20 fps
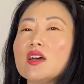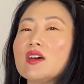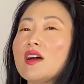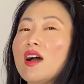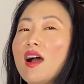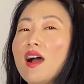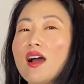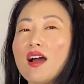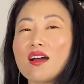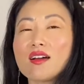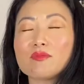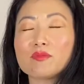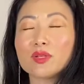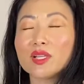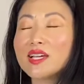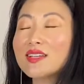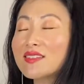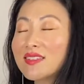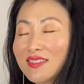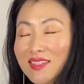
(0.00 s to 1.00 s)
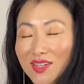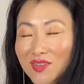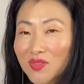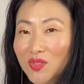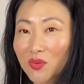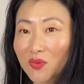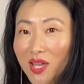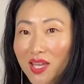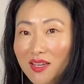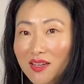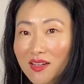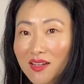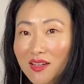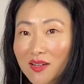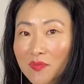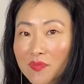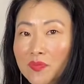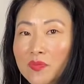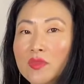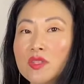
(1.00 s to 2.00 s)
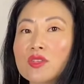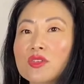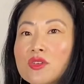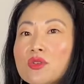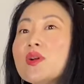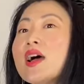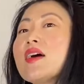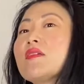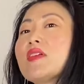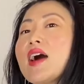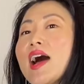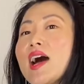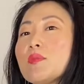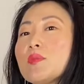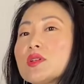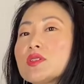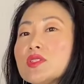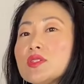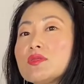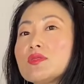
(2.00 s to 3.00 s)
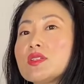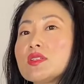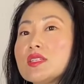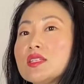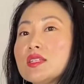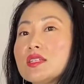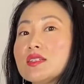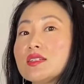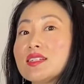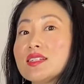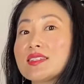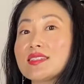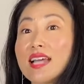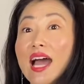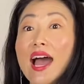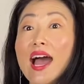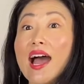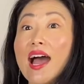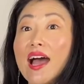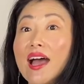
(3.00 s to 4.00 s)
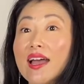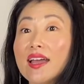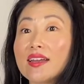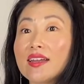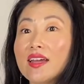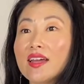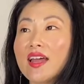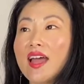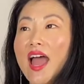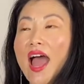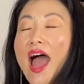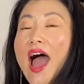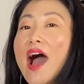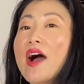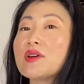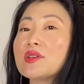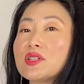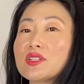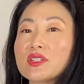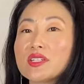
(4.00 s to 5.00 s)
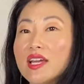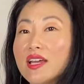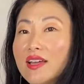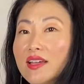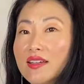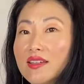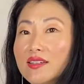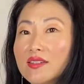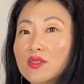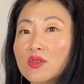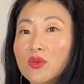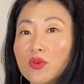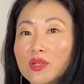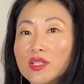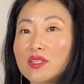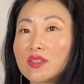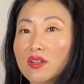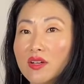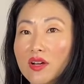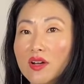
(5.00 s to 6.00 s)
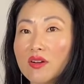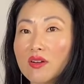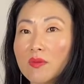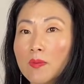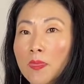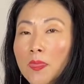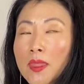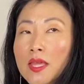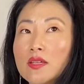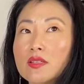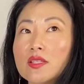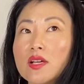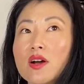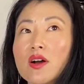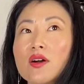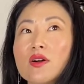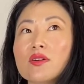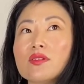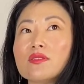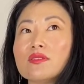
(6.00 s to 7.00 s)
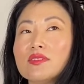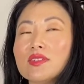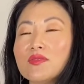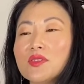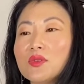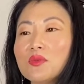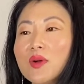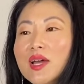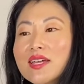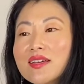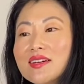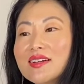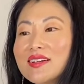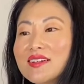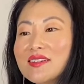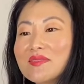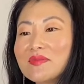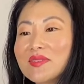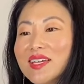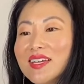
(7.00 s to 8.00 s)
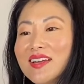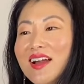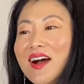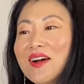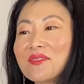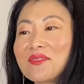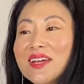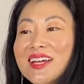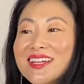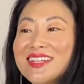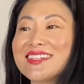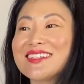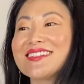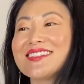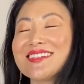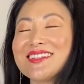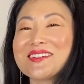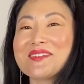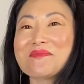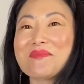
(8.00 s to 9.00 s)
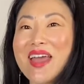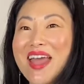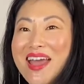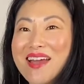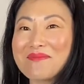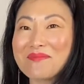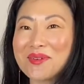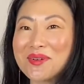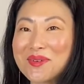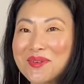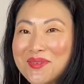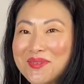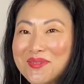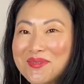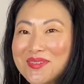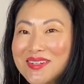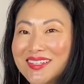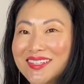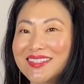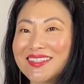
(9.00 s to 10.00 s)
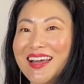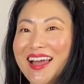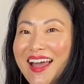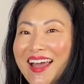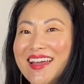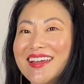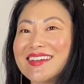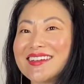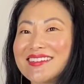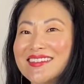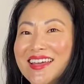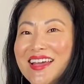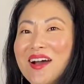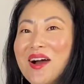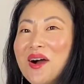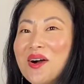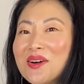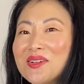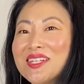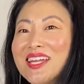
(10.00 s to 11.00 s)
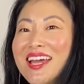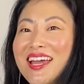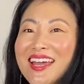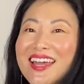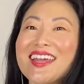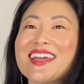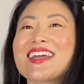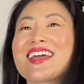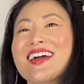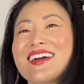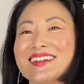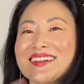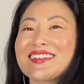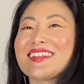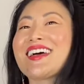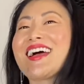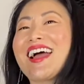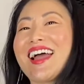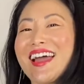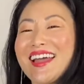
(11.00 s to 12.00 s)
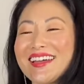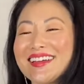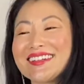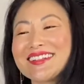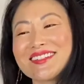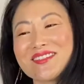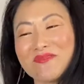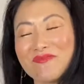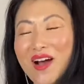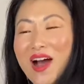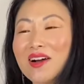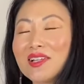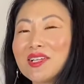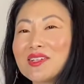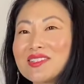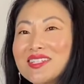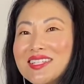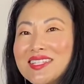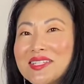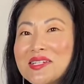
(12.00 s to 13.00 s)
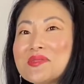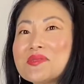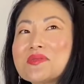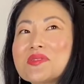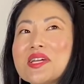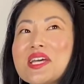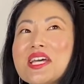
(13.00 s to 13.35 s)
are blessed enough to wake up, you have the opportunity to decide how your day is going to go. So you wake up and already you're in a bad mood, like, that whole day kind of like follows suit.